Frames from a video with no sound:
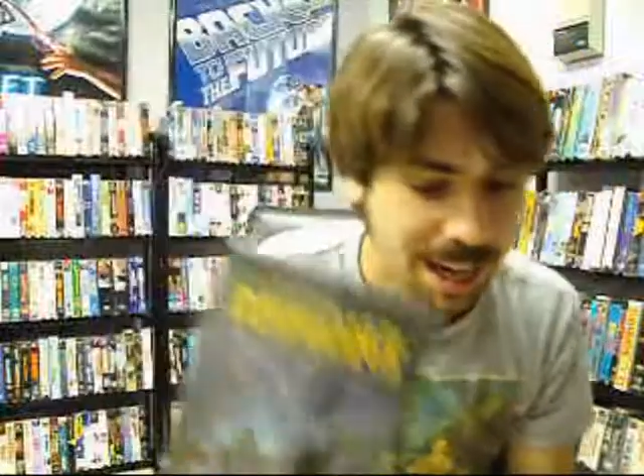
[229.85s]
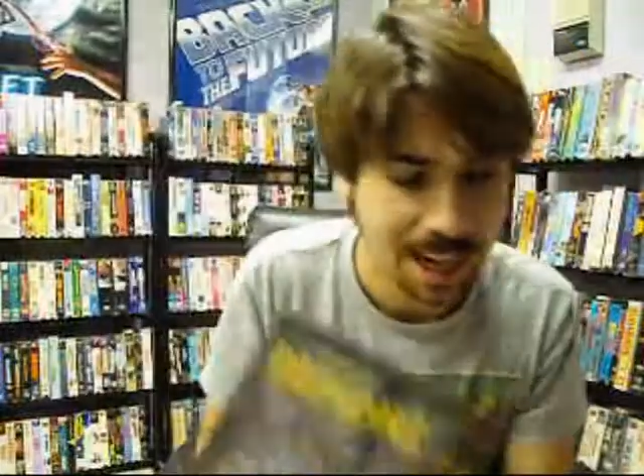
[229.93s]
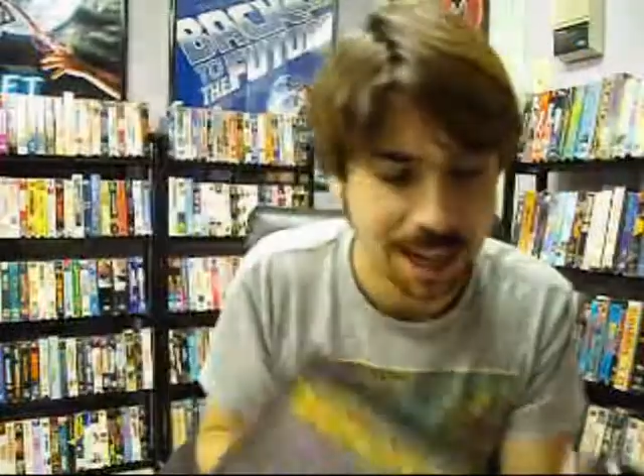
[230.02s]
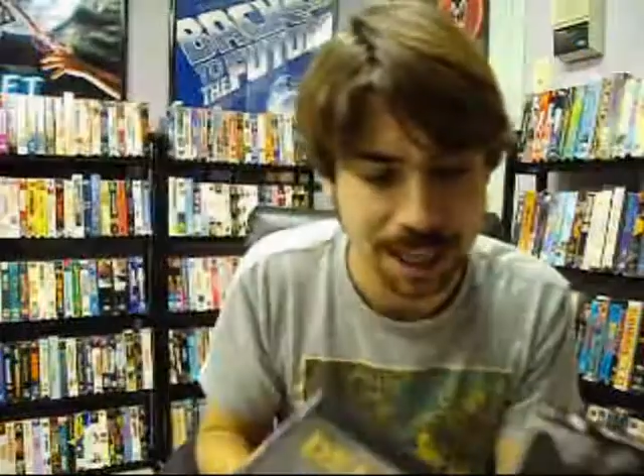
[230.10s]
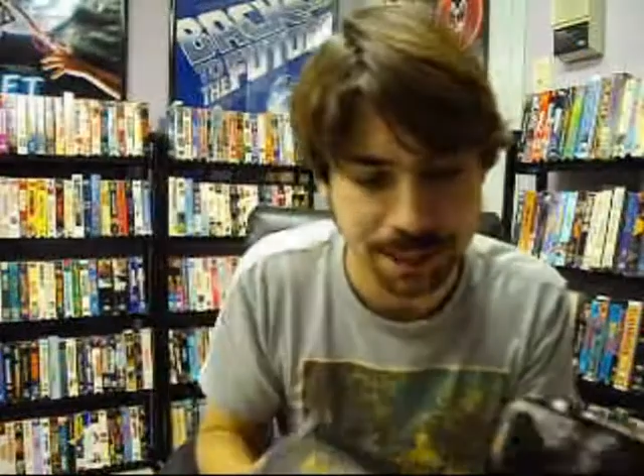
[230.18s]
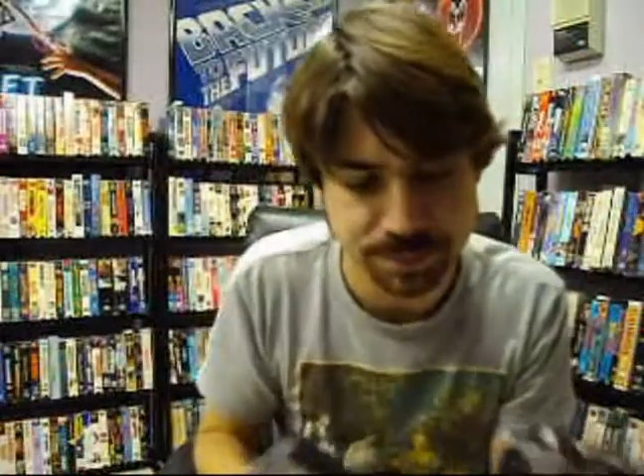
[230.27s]

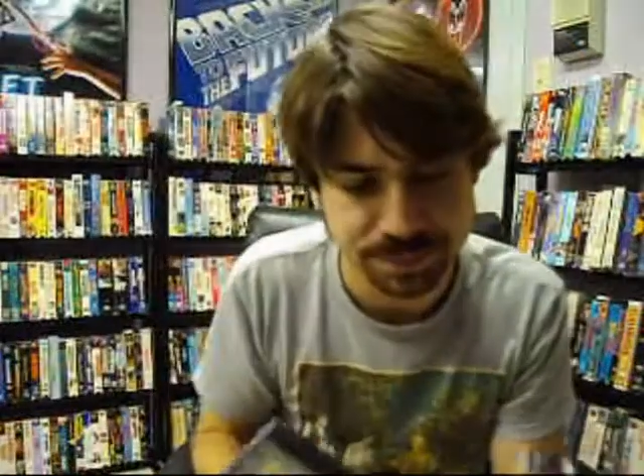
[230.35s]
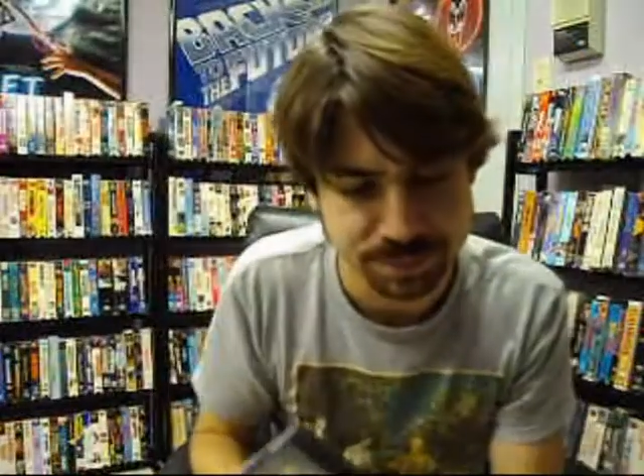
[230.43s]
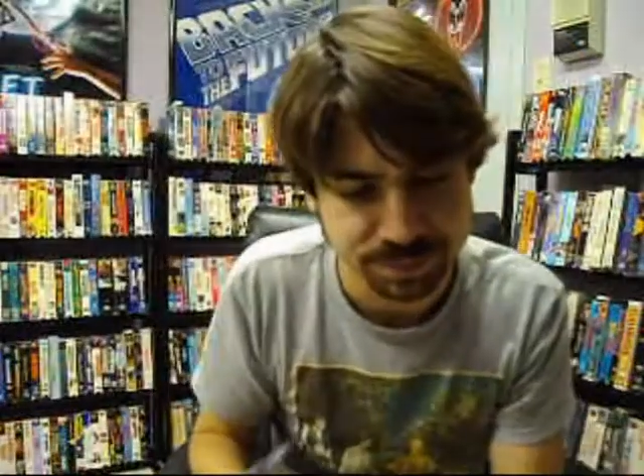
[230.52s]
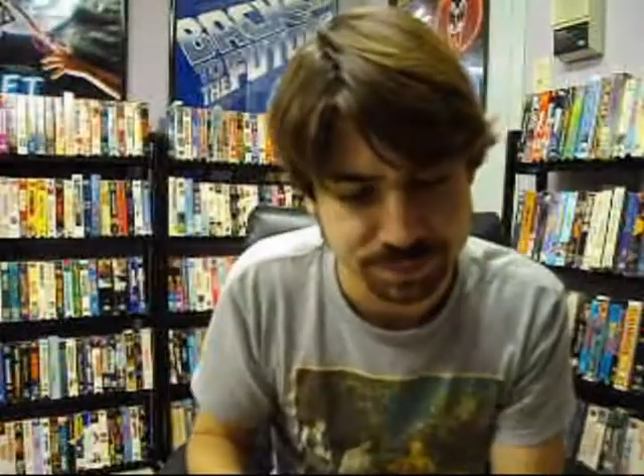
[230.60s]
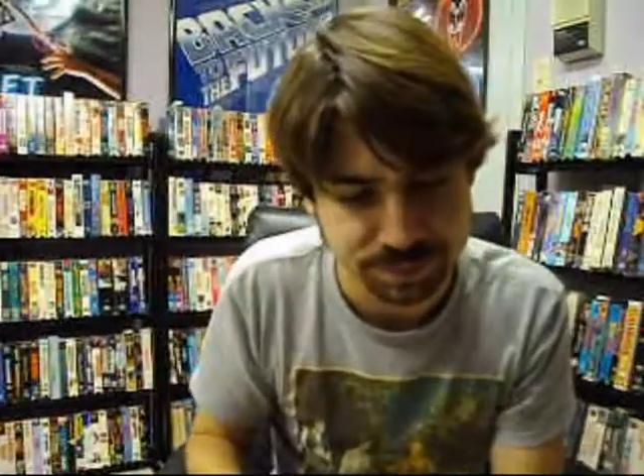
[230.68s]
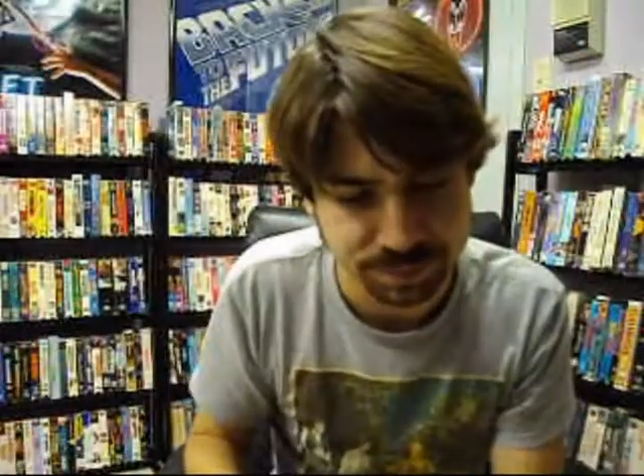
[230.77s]

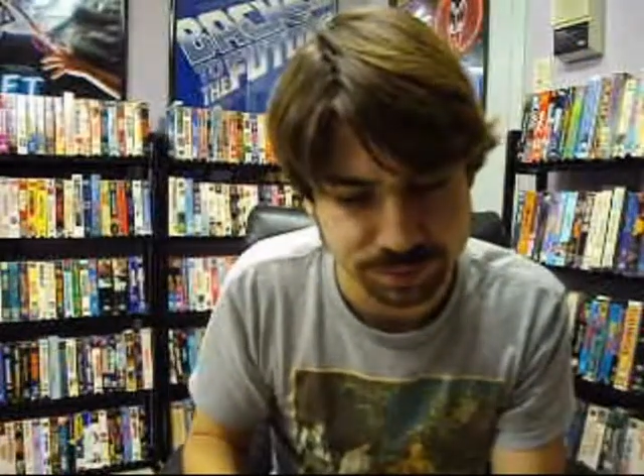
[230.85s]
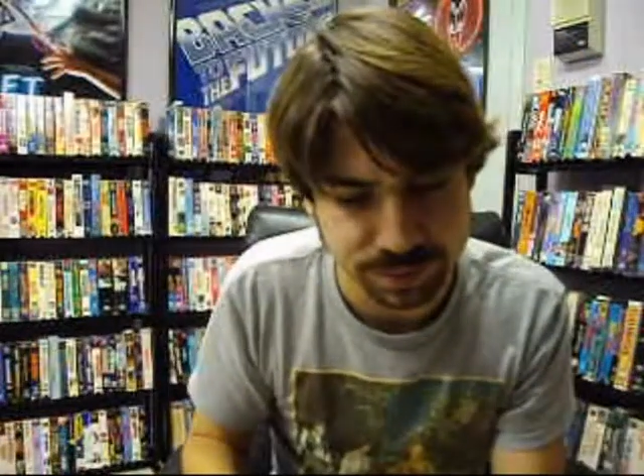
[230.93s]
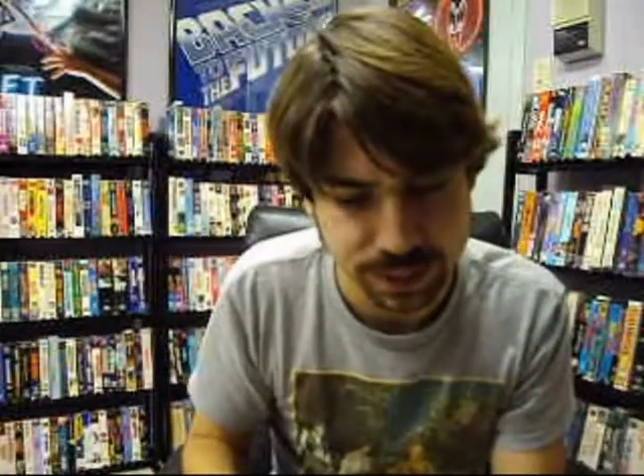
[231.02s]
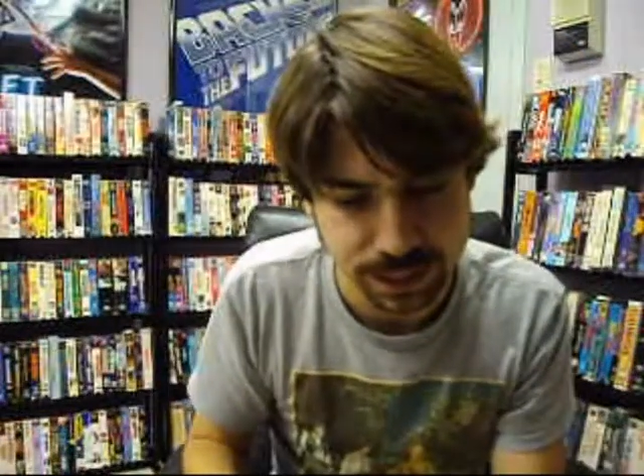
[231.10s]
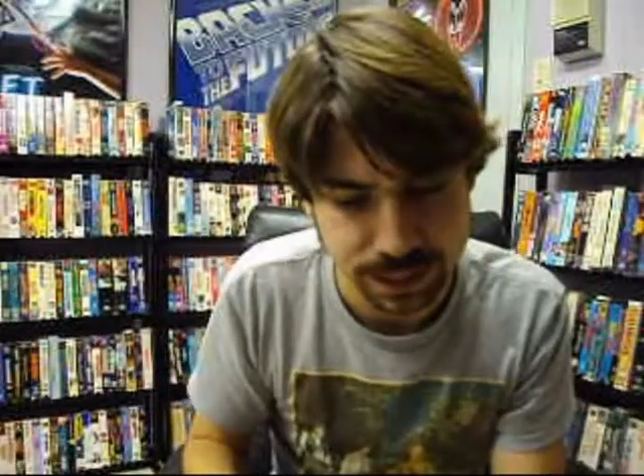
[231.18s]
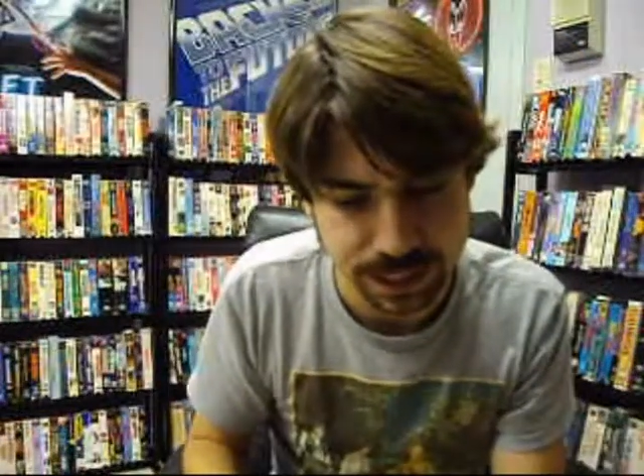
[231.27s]

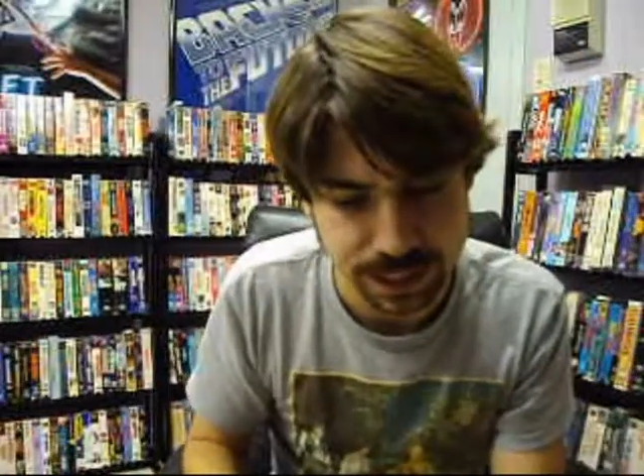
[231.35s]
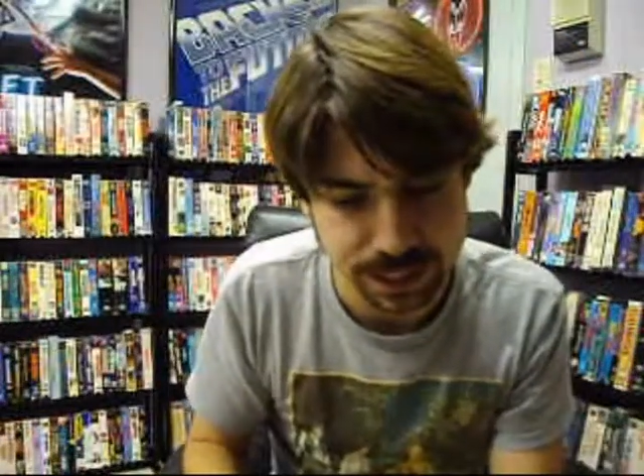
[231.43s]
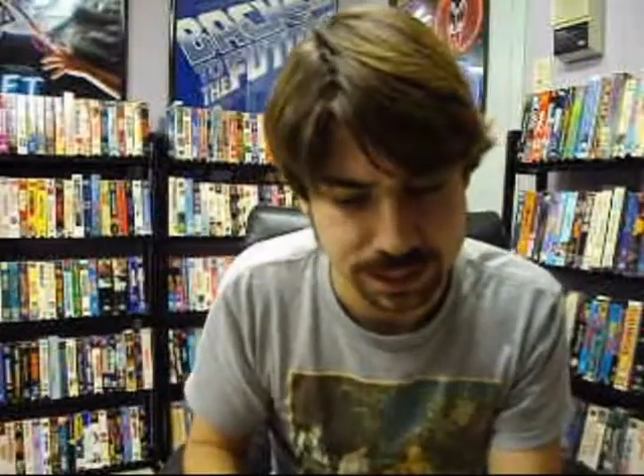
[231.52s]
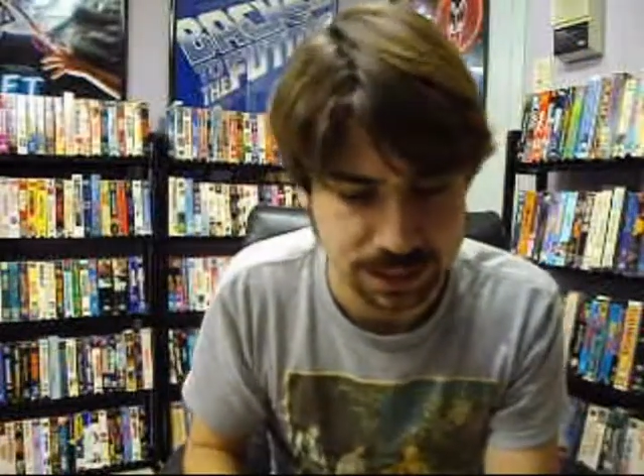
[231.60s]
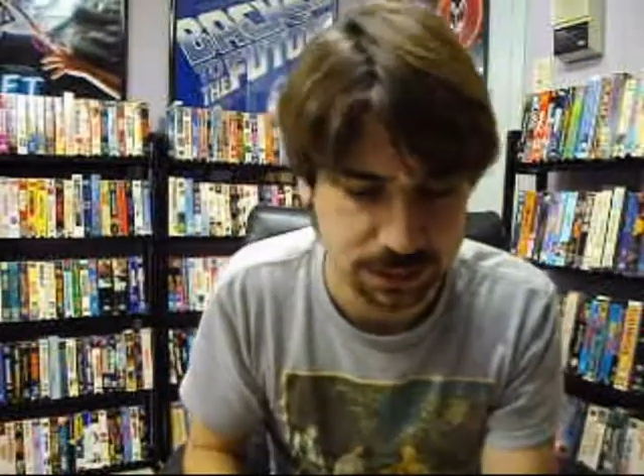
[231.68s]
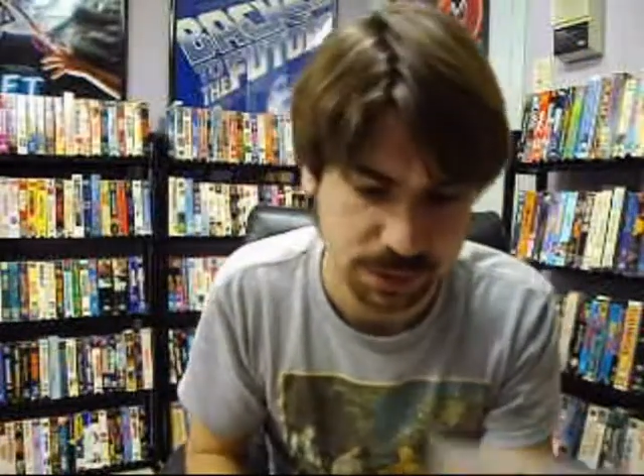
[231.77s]

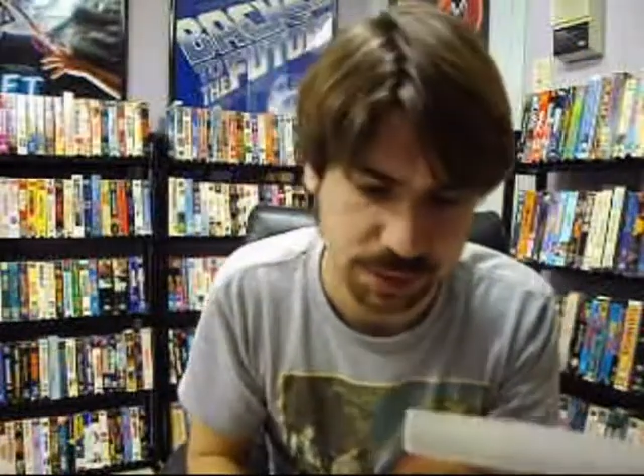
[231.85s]
It